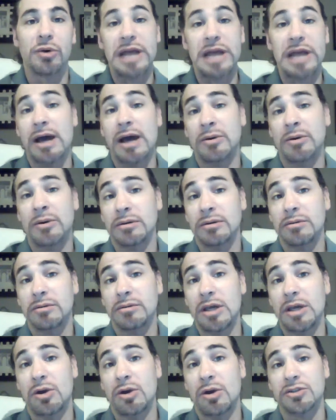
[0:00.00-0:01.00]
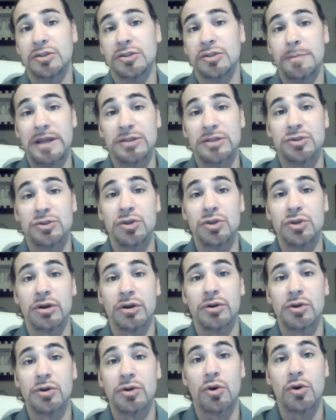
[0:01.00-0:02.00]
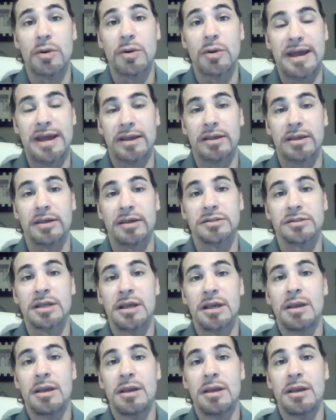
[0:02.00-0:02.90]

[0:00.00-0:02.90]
Now, it also depends who your other quarterback is,